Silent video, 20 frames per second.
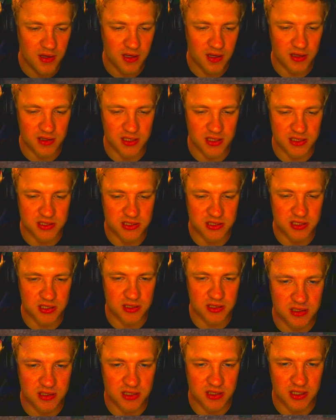Let's
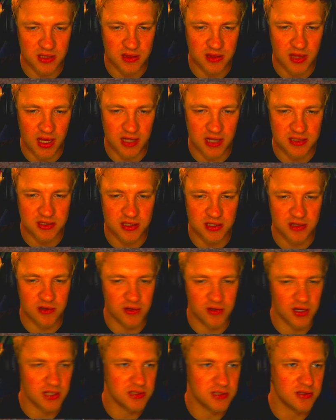get that done.
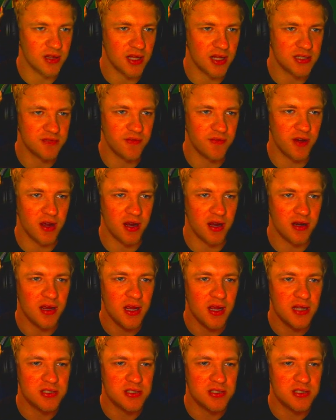Okay, so that's fine.